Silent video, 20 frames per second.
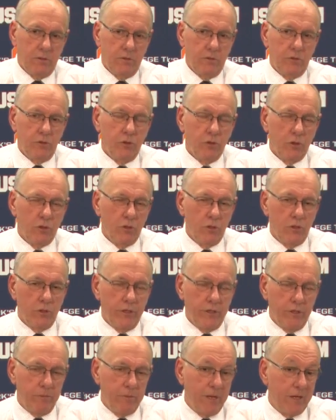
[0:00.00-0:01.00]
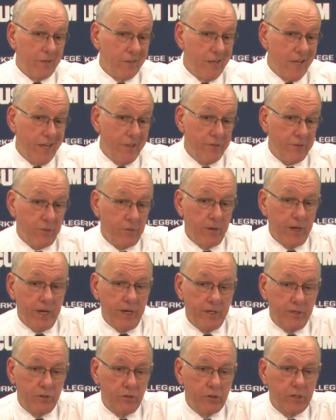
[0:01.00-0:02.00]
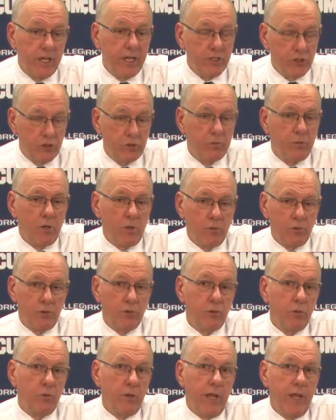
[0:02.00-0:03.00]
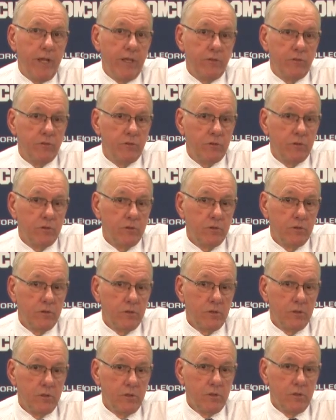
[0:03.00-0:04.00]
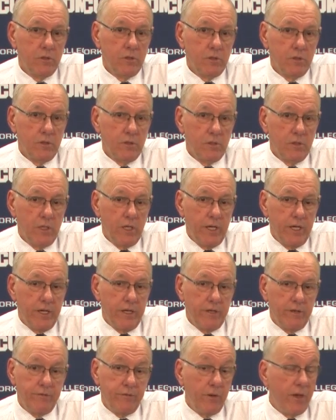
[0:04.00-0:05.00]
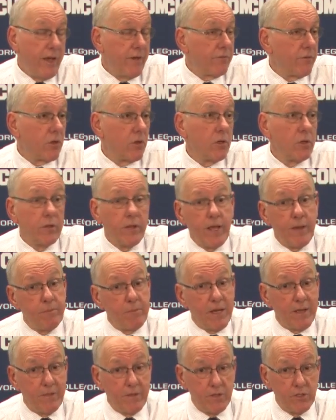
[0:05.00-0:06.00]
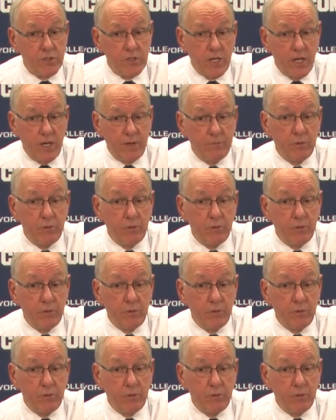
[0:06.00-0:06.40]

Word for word: you learn in about ninth grade you catch the ball with two hands. And if you haven't learned that by this time,